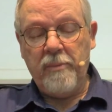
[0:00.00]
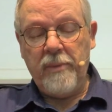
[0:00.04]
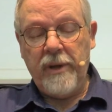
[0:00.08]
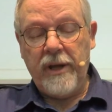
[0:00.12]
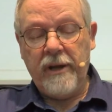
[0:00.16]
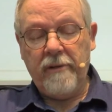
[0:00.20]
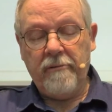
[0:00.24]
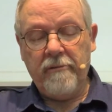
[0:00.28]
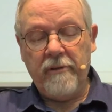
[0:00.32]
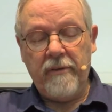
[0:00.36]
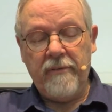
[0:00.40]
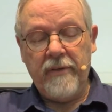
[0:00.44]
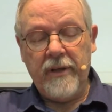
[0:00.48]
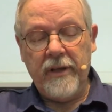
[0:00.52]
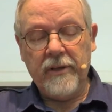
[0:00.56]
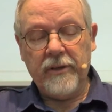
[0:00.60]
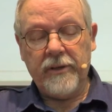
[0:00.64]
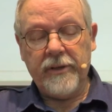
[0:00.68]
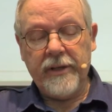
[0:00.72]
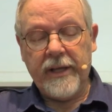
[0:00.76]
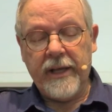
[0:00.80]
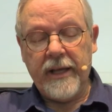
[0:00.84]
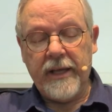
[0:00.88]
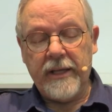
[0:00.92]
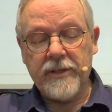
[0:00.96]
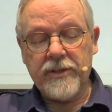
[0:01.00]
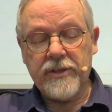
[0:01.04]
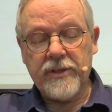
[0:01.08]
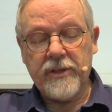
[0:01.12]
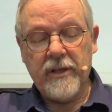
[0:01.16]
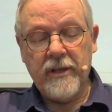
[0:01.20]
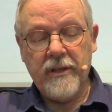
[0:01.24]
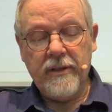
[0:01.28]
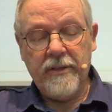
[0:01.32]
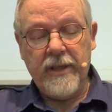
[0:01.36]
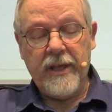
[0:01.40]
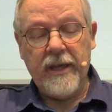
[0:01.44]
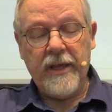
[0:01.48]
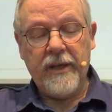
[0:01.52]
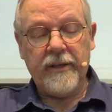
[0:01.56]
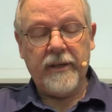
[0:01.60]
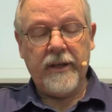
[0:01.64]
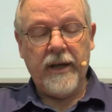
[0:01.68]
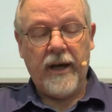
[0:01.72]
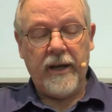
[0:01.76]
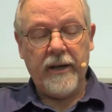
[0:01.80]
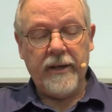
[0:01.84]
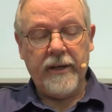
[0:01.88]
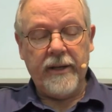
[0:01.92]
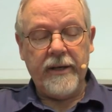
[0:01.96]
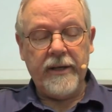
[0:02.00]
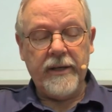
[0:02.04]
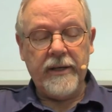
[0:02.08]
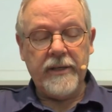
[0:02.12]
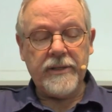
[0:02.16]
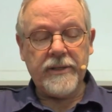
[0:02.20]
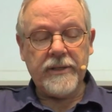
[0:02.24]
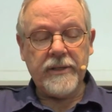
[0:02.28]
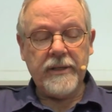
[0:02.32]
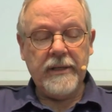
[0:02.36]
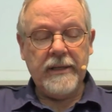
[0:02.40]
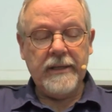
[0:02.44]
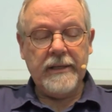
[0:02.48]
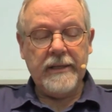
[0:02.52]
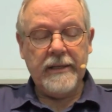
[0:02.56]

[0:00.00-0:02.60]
being revealed against the ungodliness